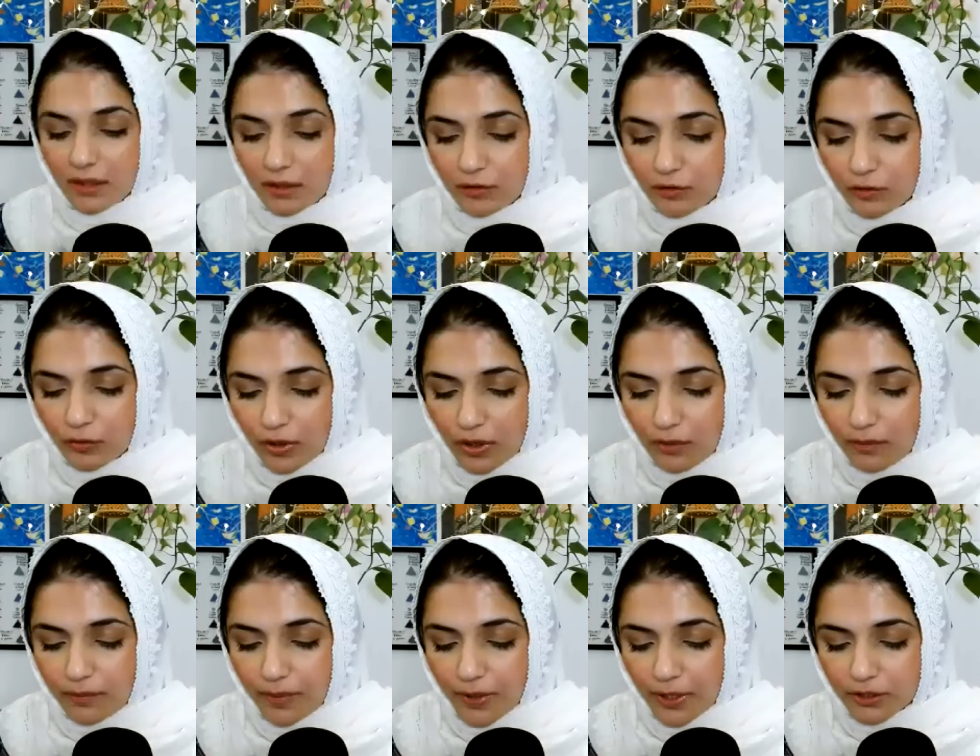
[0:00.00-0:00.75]
there is no
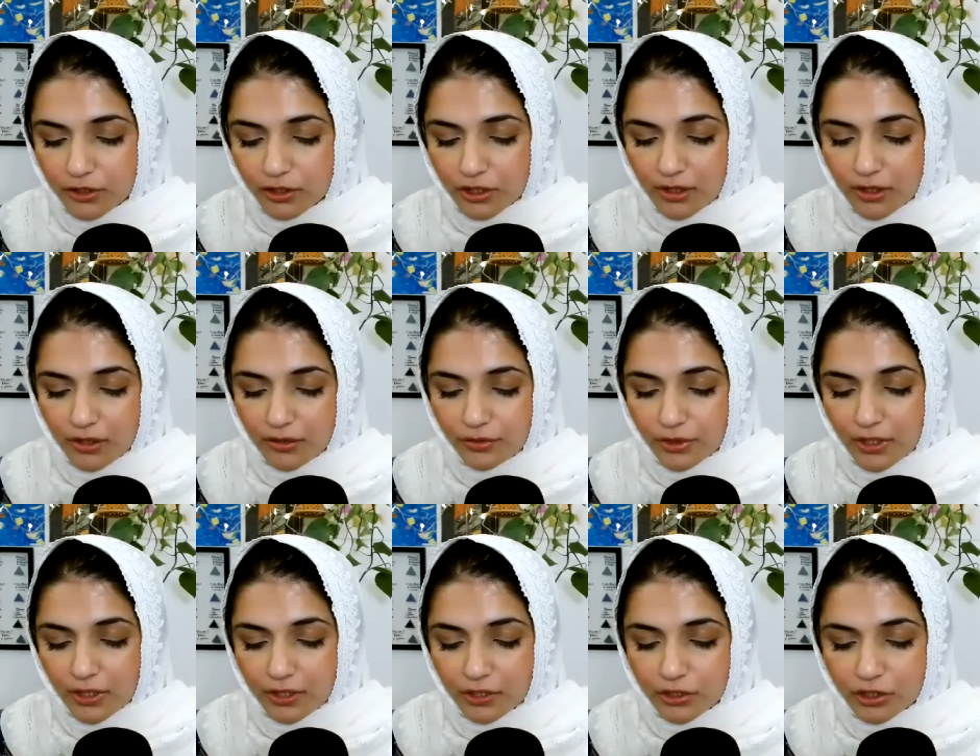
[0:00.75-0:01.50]
compulsion in
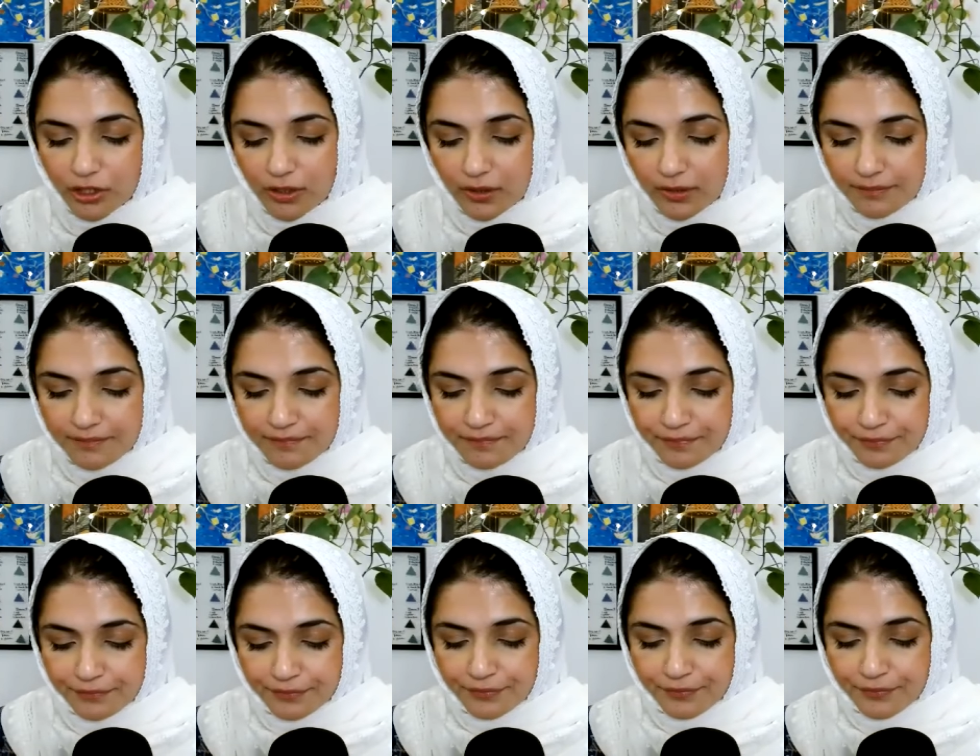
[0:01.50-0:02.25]
religion.
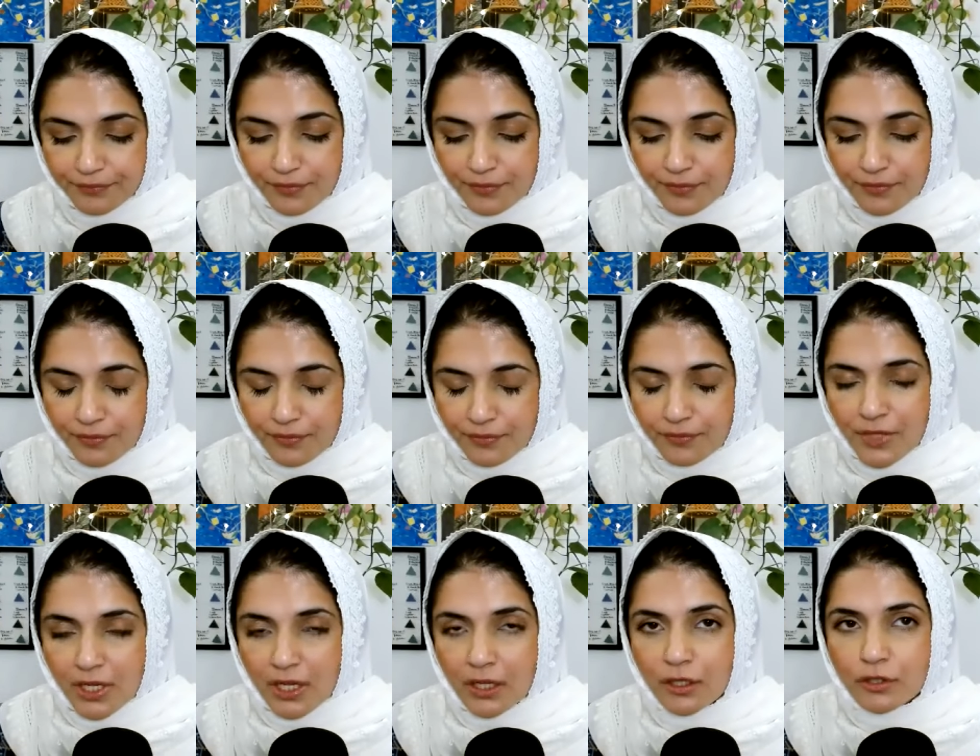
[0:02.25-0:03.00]

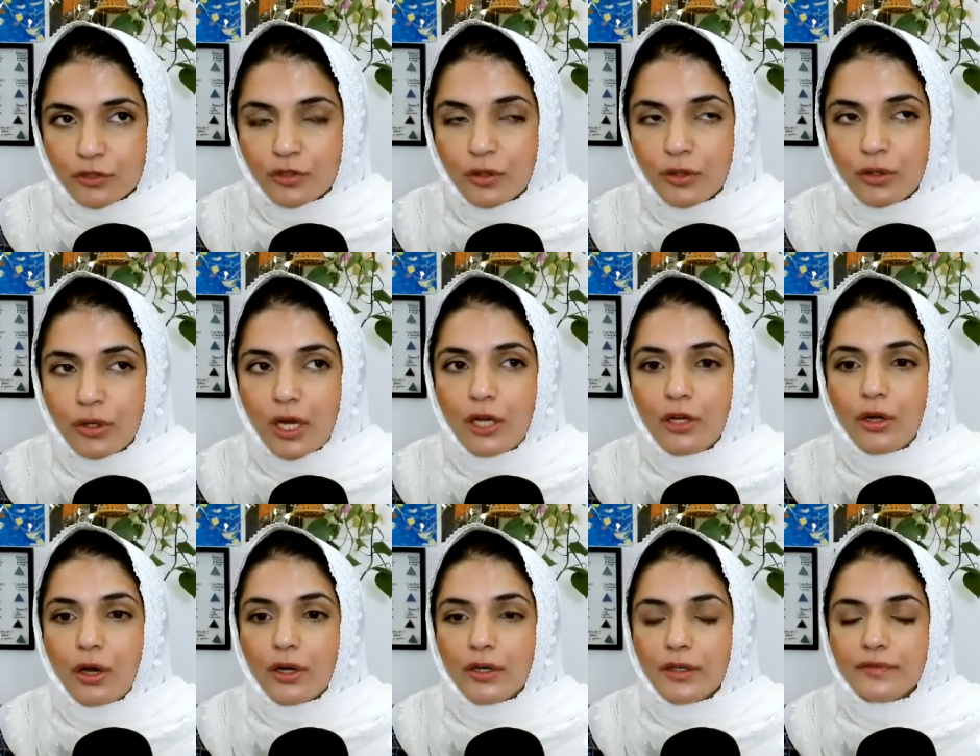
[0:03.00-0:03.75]
So a
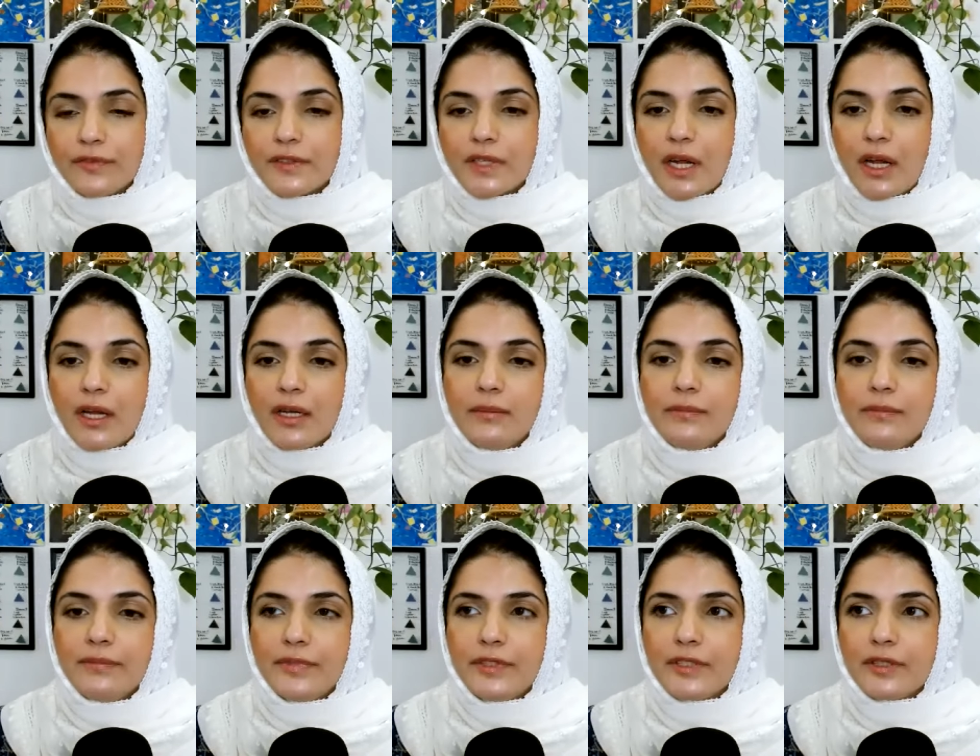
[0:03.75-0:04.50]
lot of
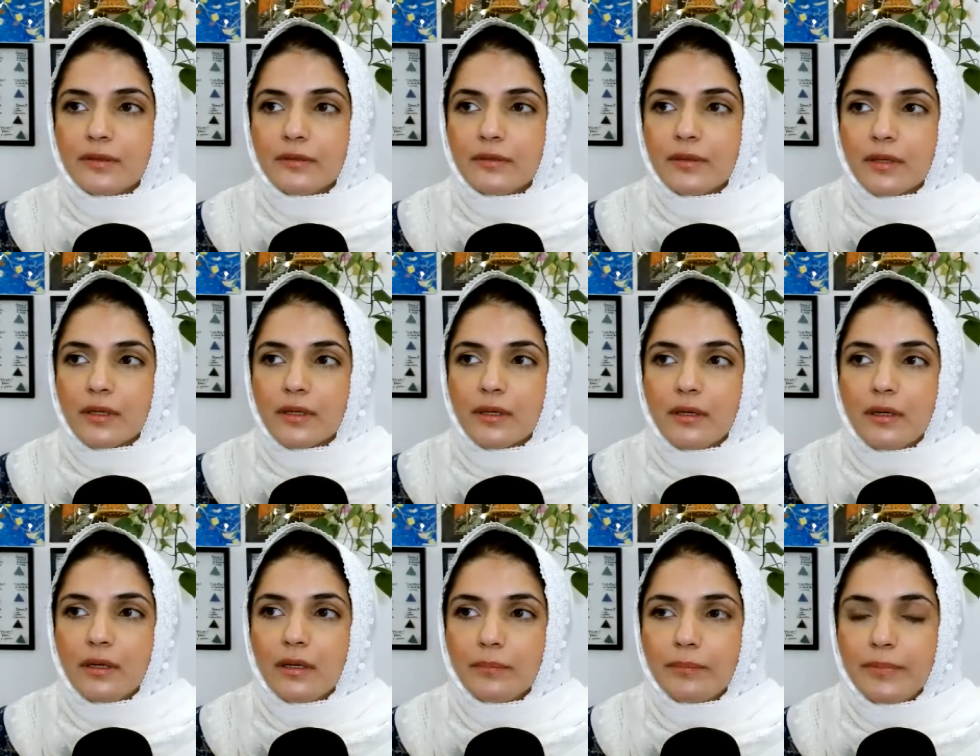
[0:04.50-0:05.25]
times
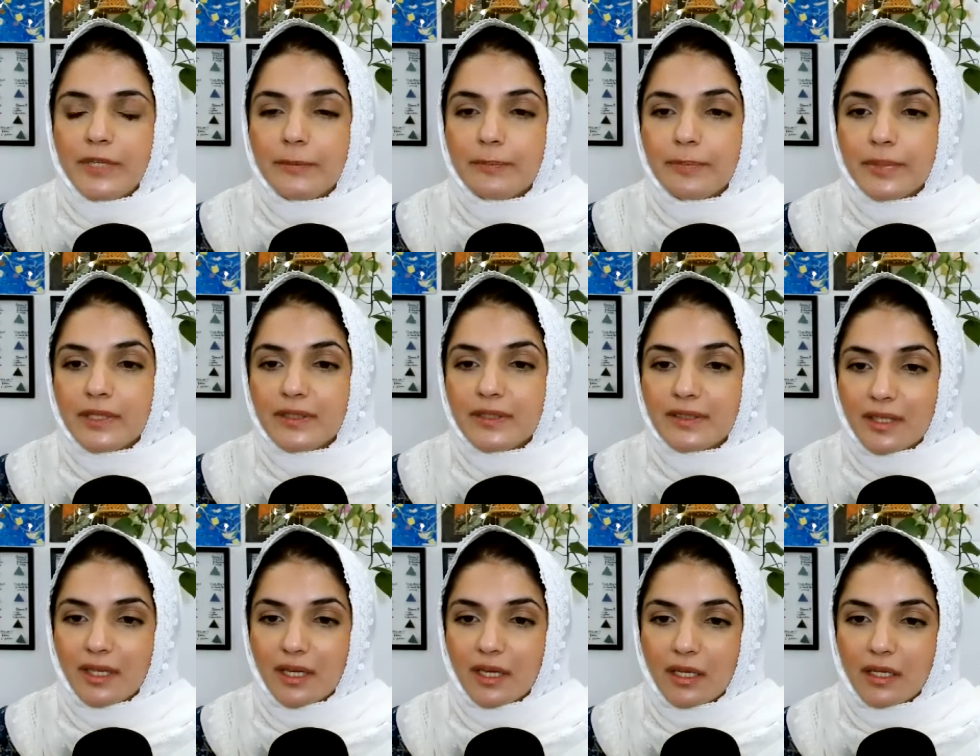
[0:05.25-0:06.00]
people
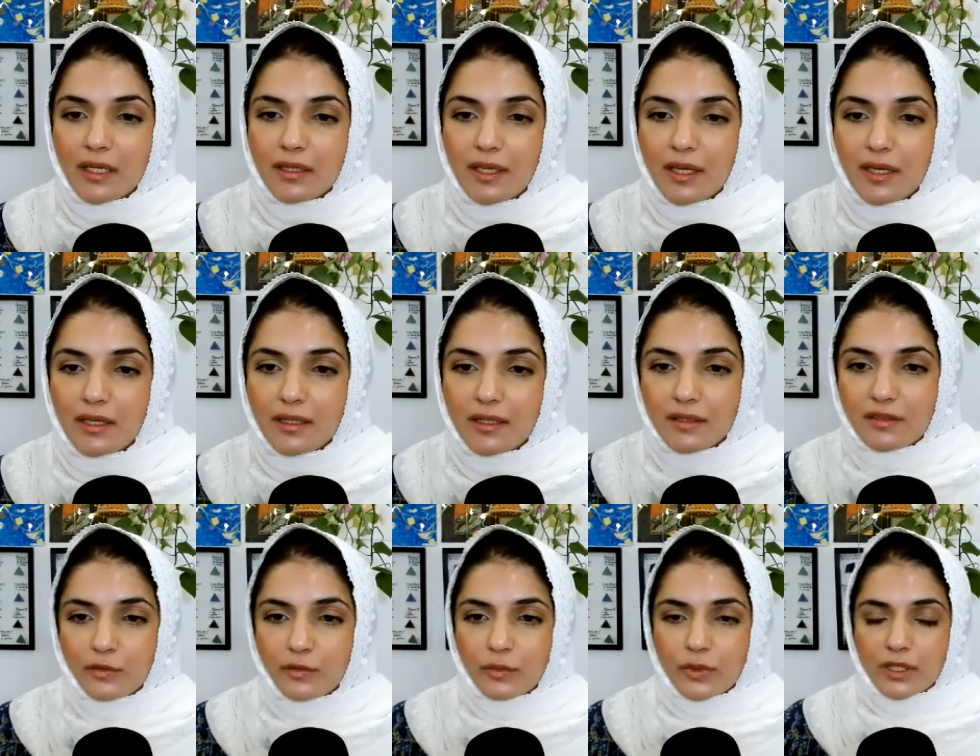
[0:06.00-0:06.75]
say that
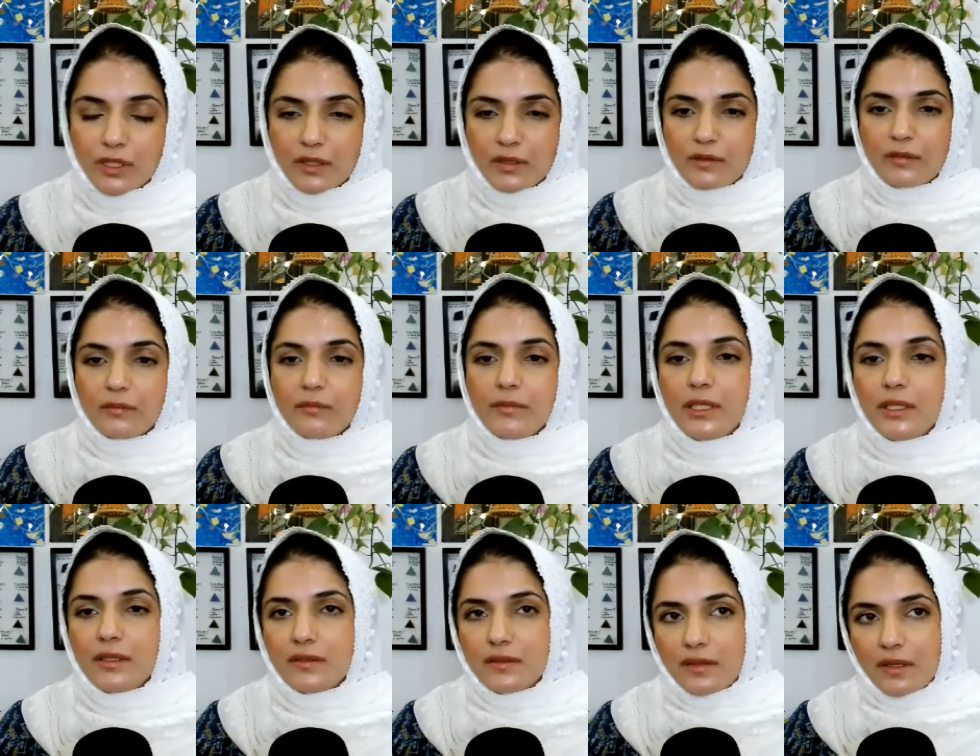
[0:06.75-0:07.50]
this verse
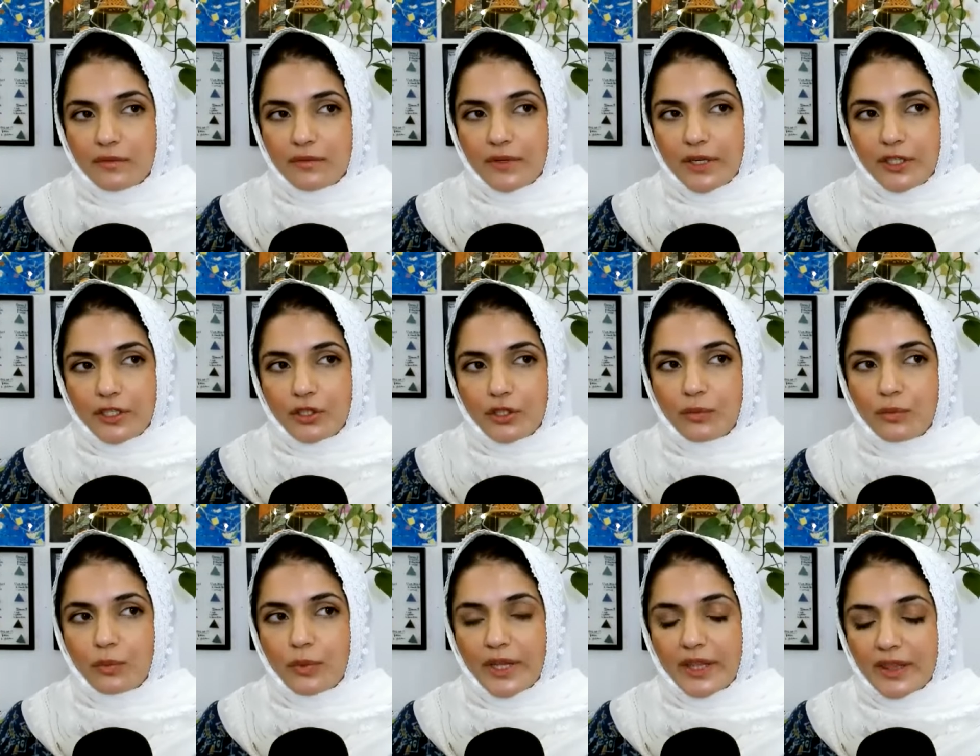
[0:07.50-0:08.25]
means that when
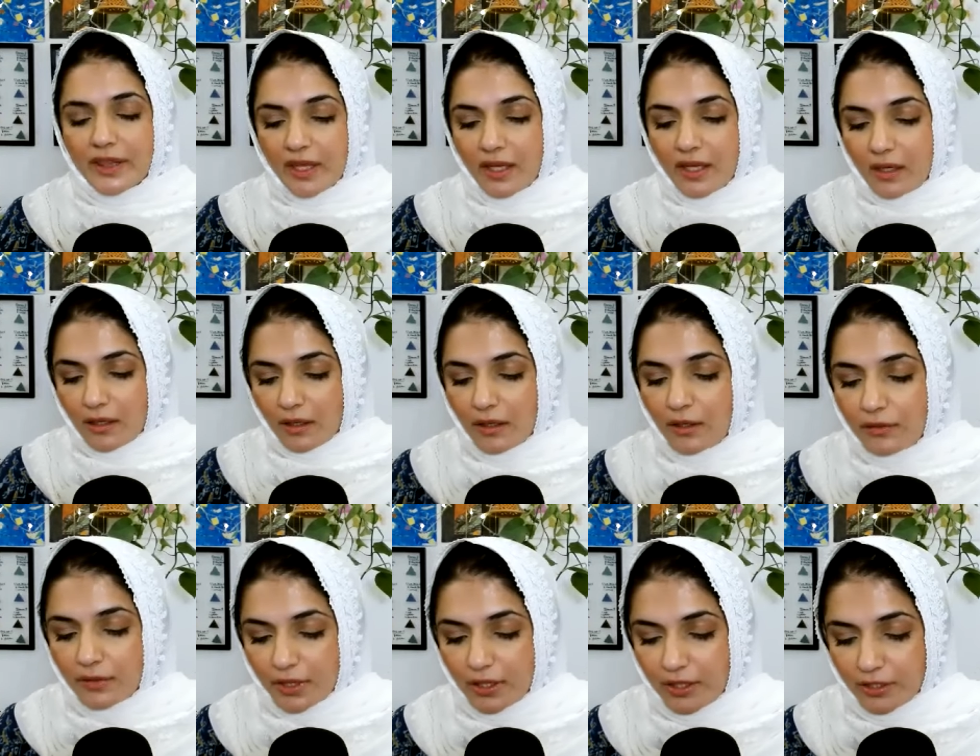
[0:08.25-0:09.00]
you're within
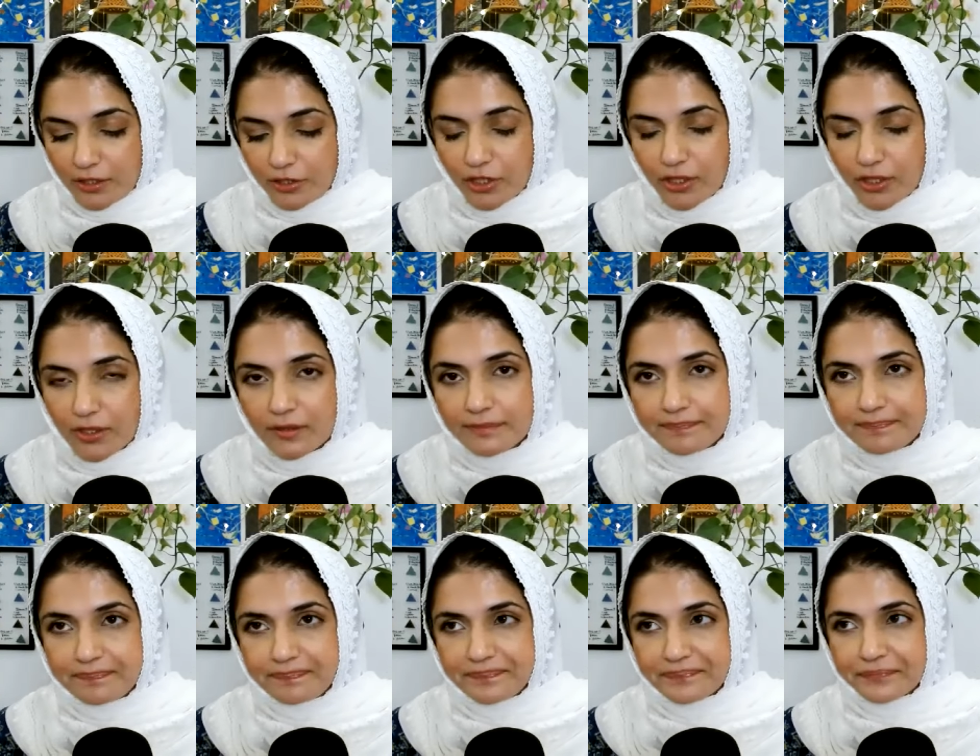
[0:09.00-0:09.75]
a religion,